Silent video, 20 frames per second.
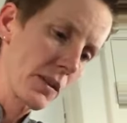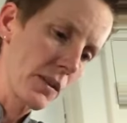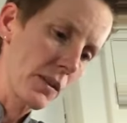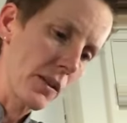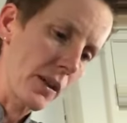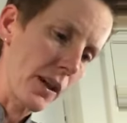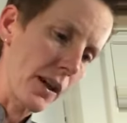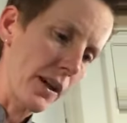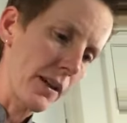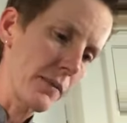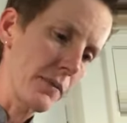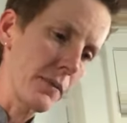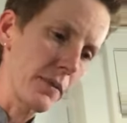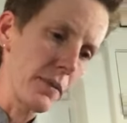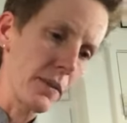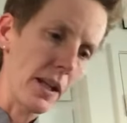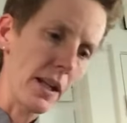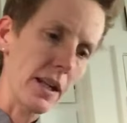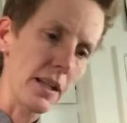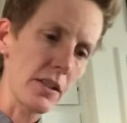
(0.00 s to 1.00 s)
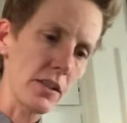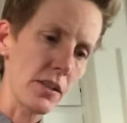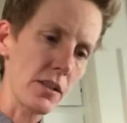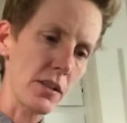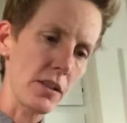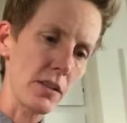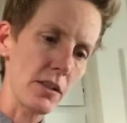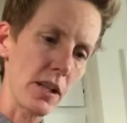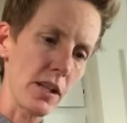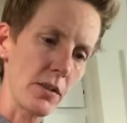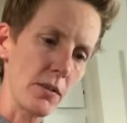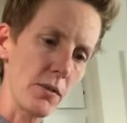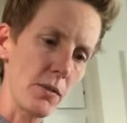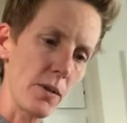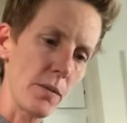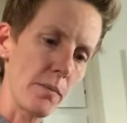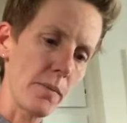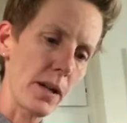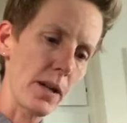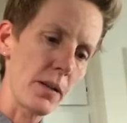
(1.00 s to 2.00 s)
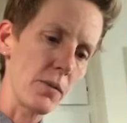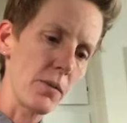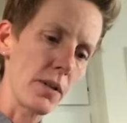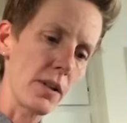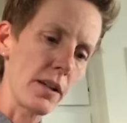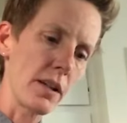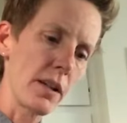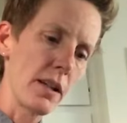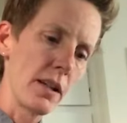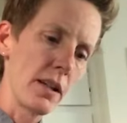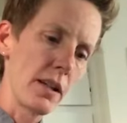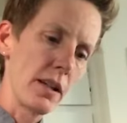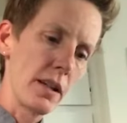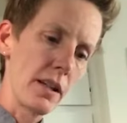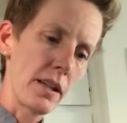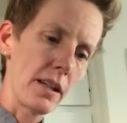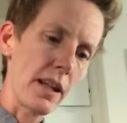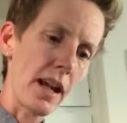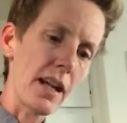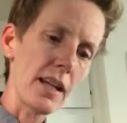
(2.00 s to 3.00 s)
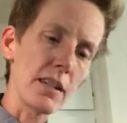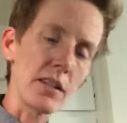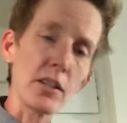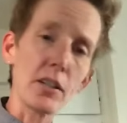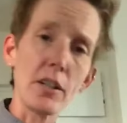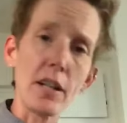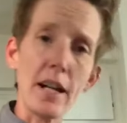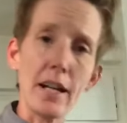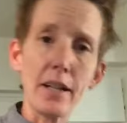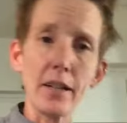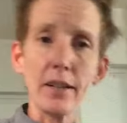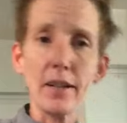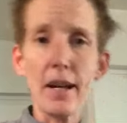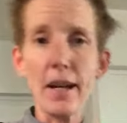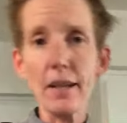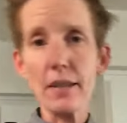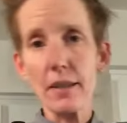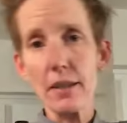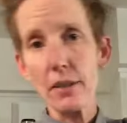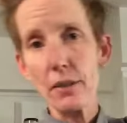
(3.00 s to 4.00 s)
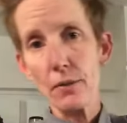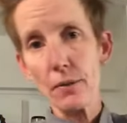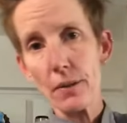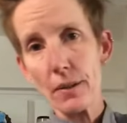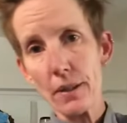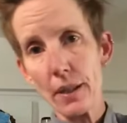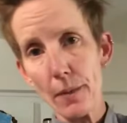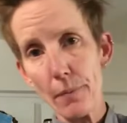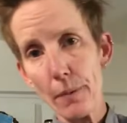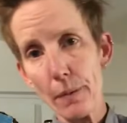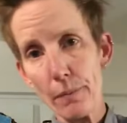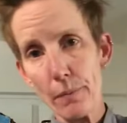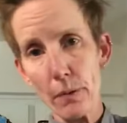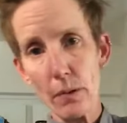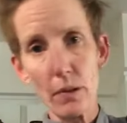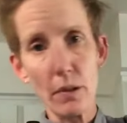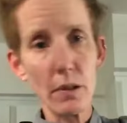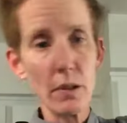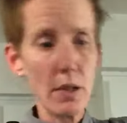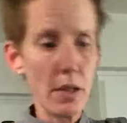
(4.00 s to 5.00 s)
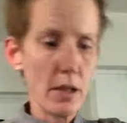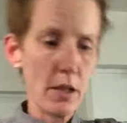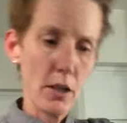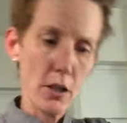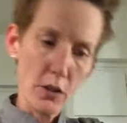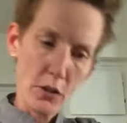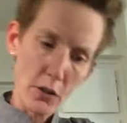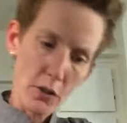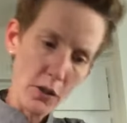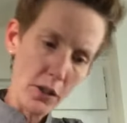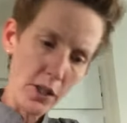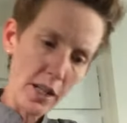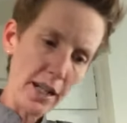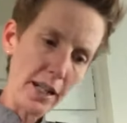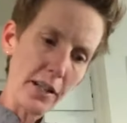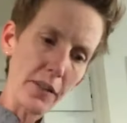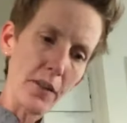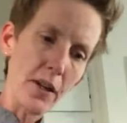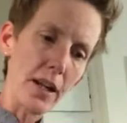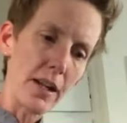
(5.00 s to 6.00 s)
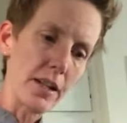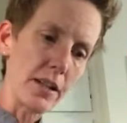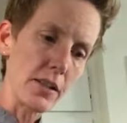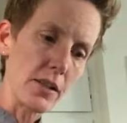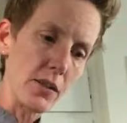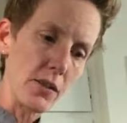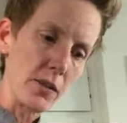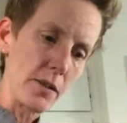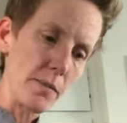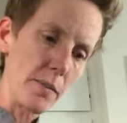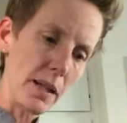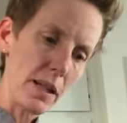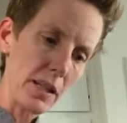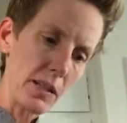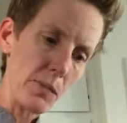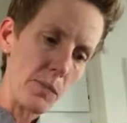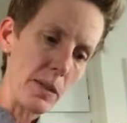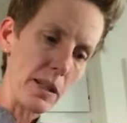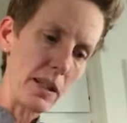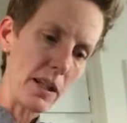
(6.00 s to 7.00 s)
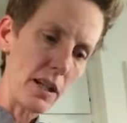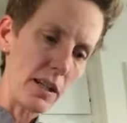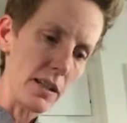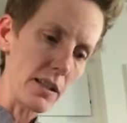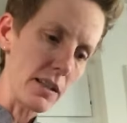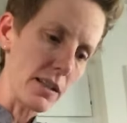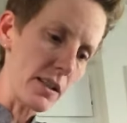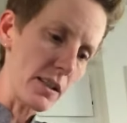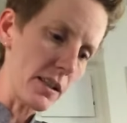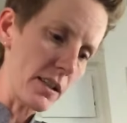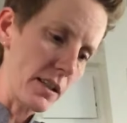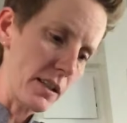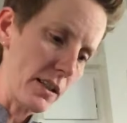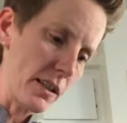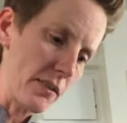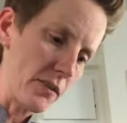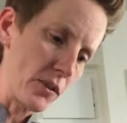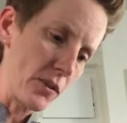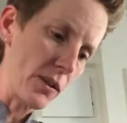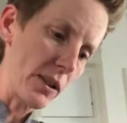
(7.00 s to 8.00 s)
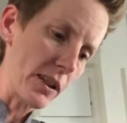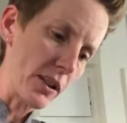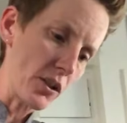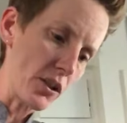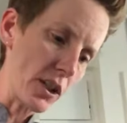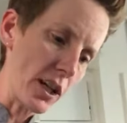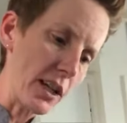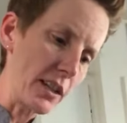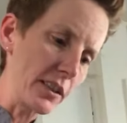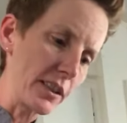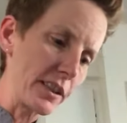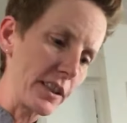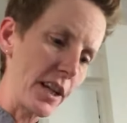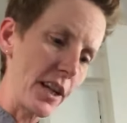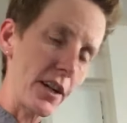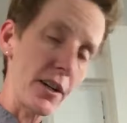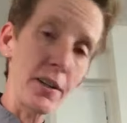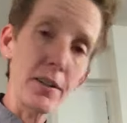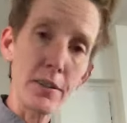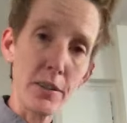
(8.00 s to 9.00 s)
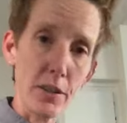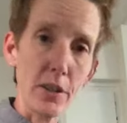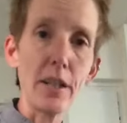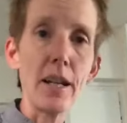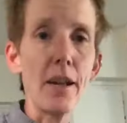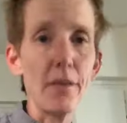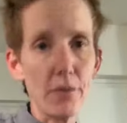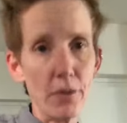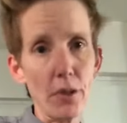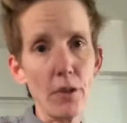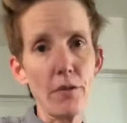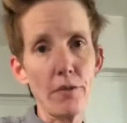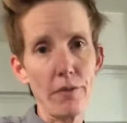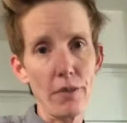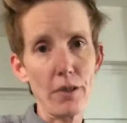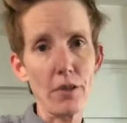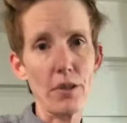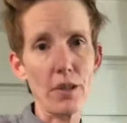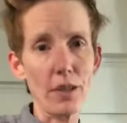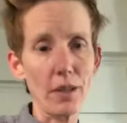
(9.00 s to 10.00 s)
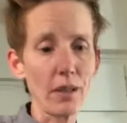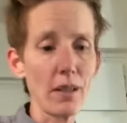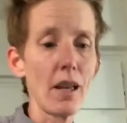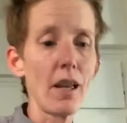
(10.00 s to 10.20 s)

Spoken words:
Okay, and I do it one by one. Guys, crack your eggs into a separate bowl. Don't crack it right into the mix, because if you get a shell in there, you're gonna have to go fishing.